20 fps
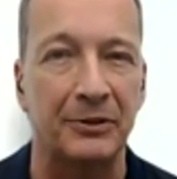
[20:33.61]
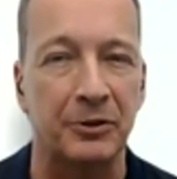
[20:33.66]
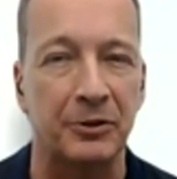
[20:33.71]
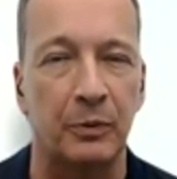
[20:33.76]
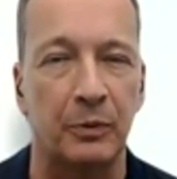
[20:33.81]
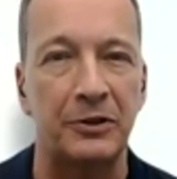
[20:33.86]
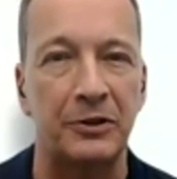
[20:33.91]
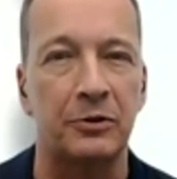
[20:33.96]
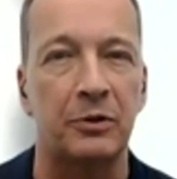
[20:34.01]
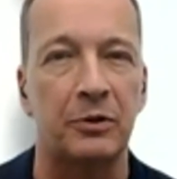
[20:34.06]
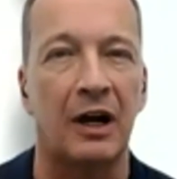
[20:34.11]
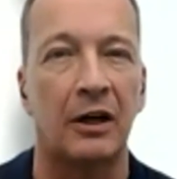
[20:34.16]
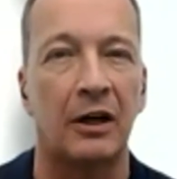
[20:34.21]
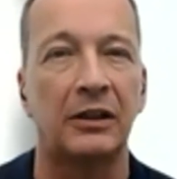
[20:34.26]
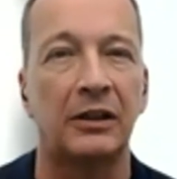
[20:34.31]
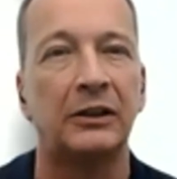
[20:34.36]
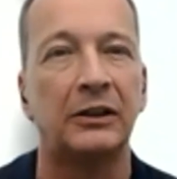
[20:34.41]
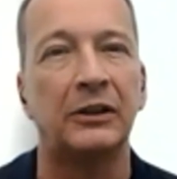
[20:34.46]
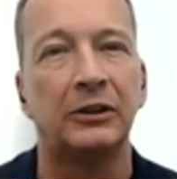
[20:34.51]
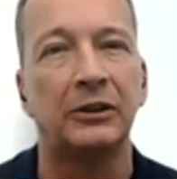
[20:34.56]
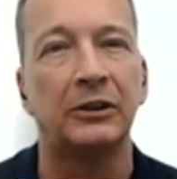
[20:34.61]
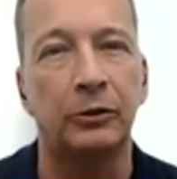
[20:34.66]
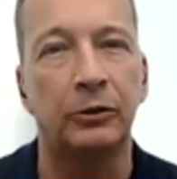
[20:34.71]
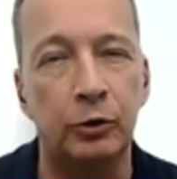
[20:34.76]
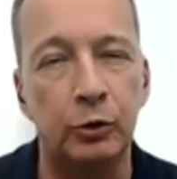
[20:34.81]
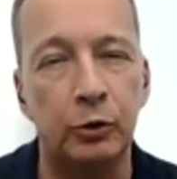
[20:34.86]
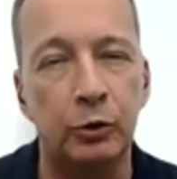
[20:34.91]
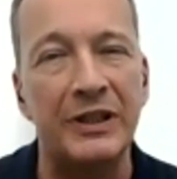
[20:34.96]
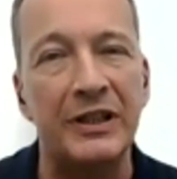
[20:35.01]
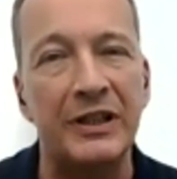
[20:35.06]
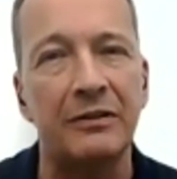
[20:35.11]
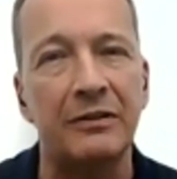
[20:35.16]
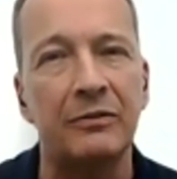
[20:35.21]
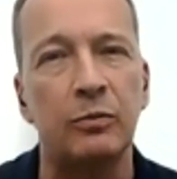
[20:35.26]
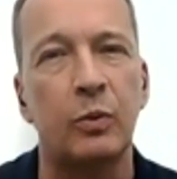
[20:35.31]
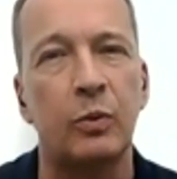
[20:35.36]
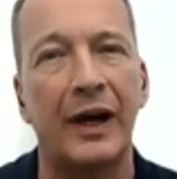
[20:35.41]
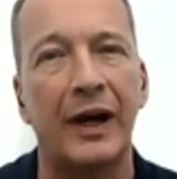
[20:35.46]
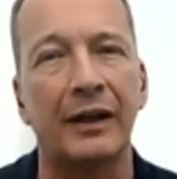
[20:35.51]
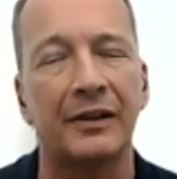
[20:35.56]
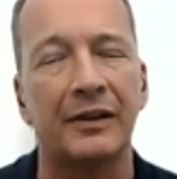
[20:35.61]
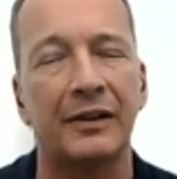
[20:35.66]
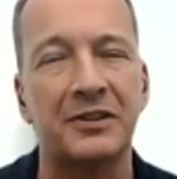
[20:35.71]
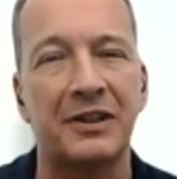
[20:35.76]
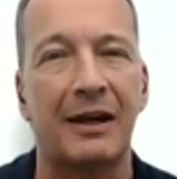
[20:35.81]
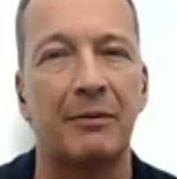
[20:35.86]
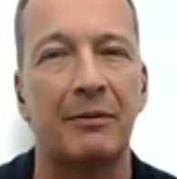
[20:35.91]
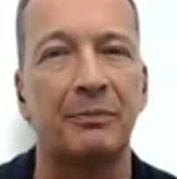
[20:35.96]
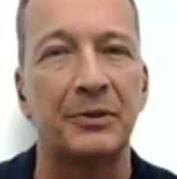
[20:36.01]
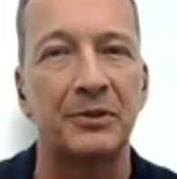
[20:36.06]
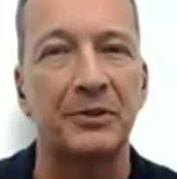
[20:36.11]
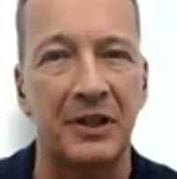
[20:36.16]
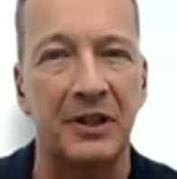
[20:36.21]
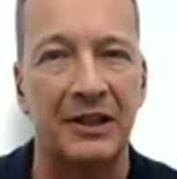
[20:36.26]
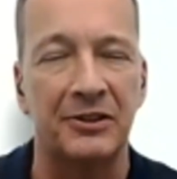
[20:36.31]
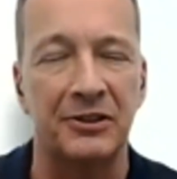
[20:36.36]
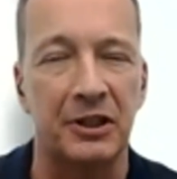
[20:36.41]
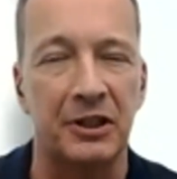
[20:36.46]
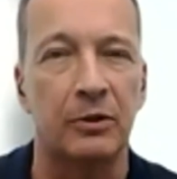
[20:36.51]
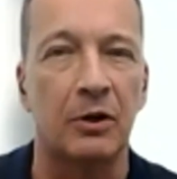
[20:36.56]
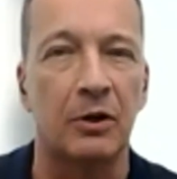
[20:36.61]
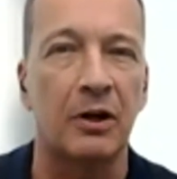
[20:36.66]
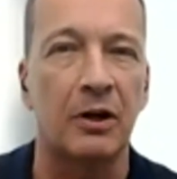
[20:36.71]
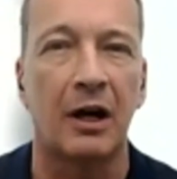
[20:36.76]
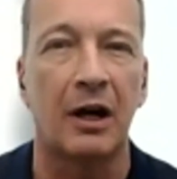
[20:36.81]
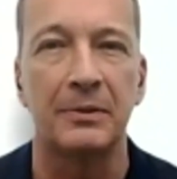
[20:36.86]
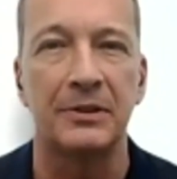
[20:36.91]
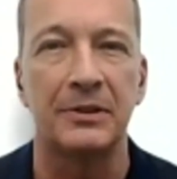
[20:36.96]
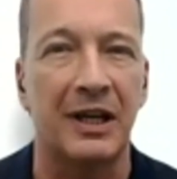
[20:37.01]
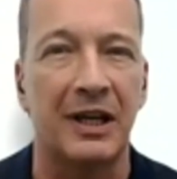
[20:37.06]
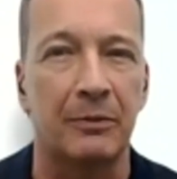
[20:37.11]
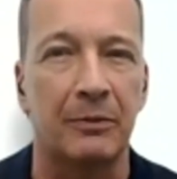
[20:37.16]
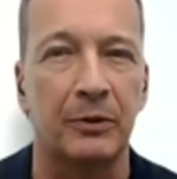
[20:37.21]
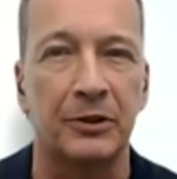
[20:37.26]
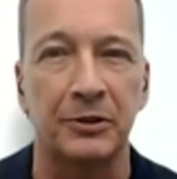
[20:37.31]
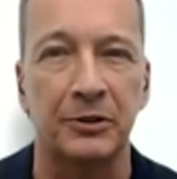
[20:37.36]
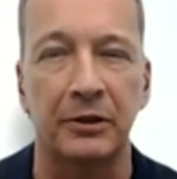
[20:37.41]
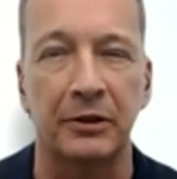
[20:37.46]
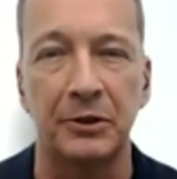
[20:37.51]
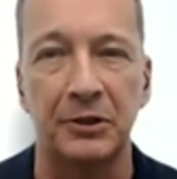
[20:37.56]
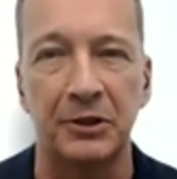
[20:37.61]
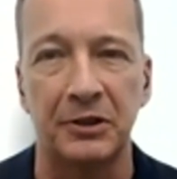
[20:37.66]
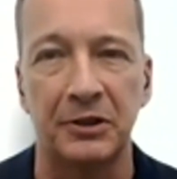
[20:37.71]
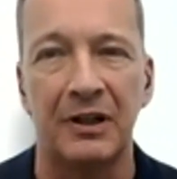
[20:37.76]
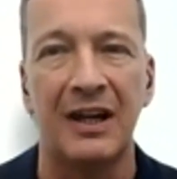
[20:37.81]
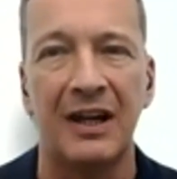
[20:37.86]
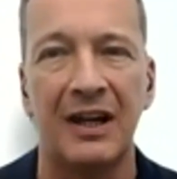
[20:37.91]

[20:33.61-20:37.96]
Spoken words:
So we took our green wireless campus and zero carbon network solution,